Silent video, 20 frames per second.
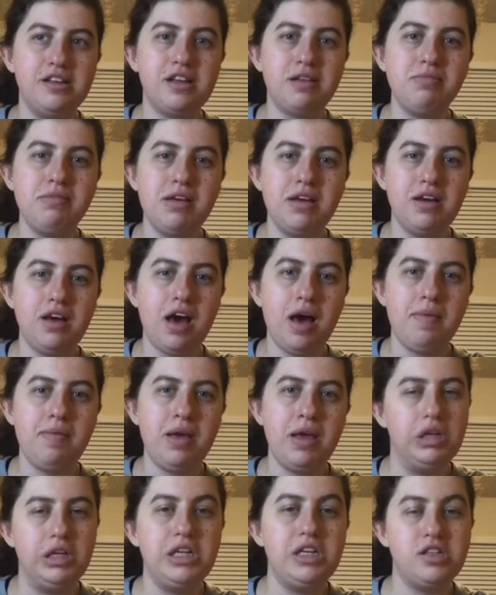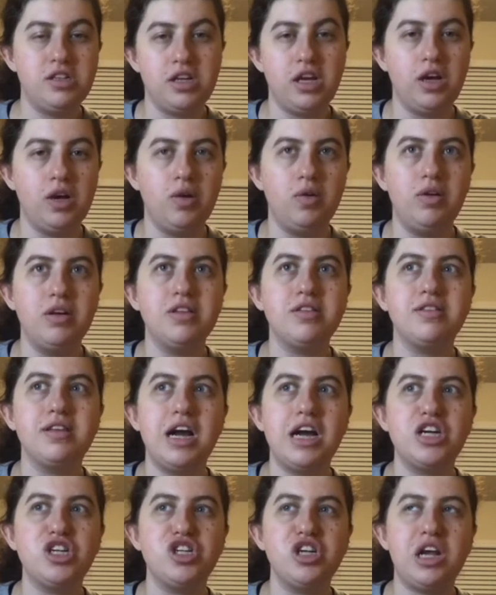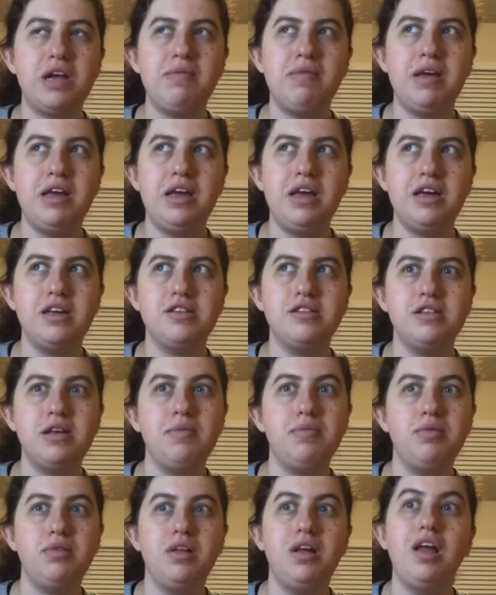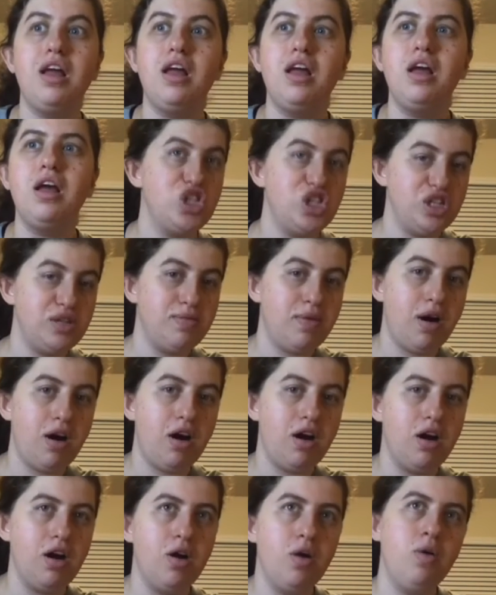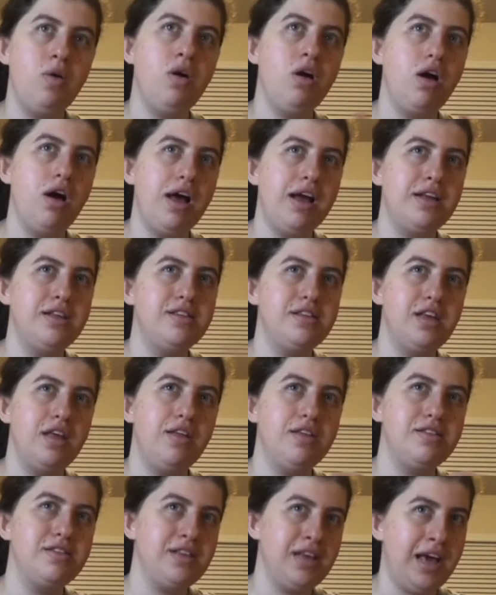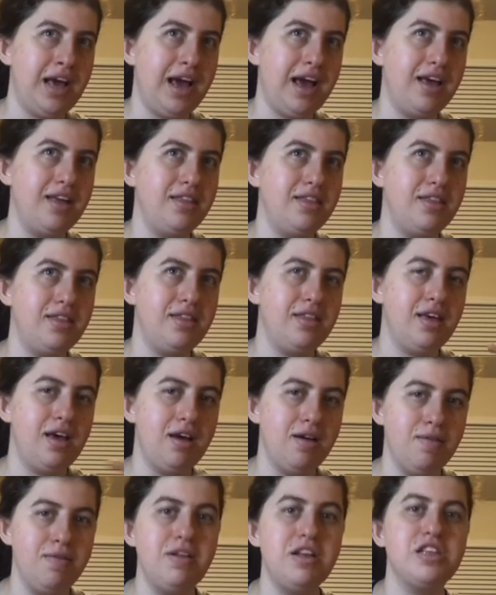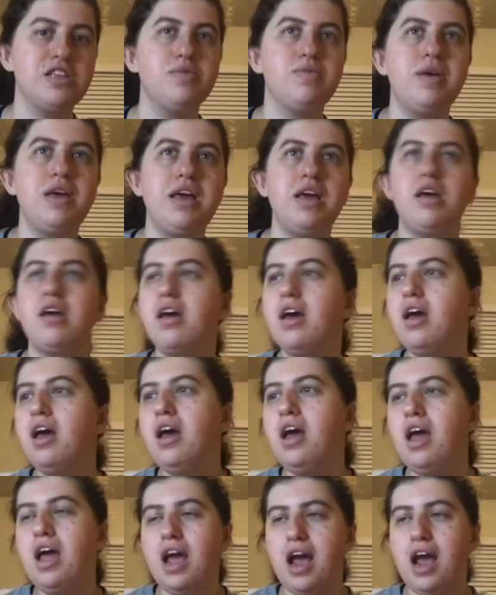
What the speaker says: It's going to be coming soon. It's actually going to be assembly tomorrow until the 10th of next week.